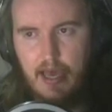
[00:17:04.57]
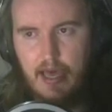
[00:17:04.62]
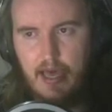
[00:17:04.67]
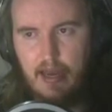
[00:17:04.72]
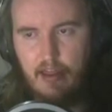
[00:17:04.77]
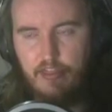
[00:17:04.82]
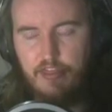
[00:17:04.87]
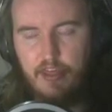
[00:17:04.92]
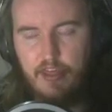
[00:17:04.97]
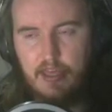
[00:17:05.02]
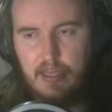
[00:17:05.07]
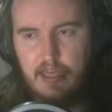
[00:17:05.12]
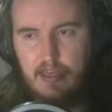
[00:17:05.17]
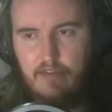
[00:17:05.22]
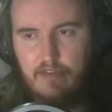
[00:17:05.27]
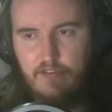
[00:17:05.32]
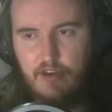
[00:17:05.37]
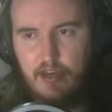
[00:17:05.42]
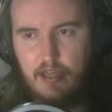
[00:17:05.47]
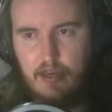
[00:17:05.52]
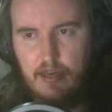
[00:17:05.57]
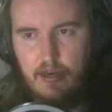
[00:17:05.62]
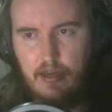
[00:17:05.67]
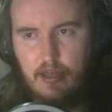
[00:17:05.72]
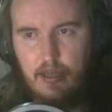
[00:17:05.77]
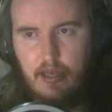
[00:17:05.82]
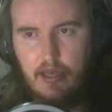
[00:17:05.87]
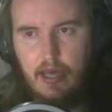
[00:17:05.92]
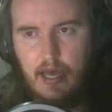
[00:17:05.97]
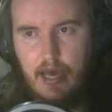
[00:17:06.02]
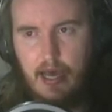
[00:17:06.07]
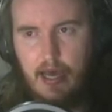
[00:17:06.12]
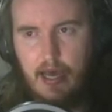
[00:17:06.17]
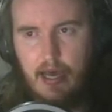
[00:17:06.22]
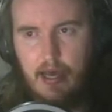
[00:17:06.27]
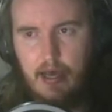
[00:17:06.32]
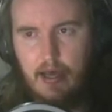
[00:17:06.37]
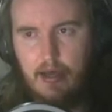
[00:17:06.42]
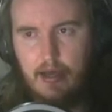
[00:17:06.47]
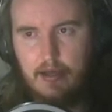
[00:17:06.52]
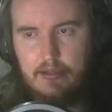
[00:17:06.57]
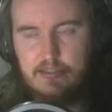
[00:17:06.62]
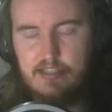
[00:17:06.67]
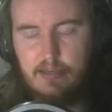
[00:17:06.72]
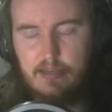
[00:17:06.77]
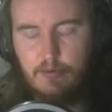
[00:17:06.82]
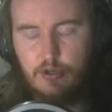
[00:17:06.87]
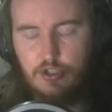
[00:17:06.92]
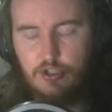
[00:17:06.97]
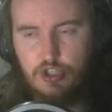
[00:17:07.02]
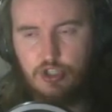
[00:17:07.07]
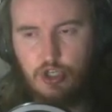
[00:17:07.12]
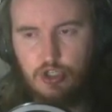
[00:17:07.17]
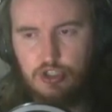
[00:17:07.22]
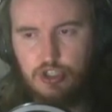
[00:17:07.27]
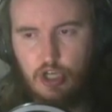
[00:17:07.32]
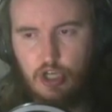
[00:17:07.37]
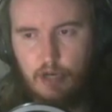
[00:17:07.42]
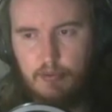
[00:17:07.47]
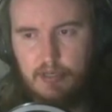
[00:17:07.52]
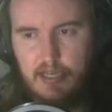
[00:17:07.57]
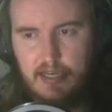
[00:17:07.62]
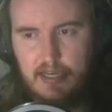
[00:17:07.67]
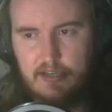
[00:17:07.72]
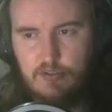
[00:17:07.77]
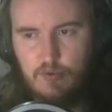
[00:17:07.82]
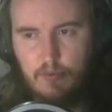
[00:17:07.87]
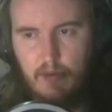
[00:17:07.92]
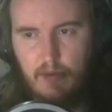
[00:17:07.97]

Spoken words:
And I think even in some control Shaman decks,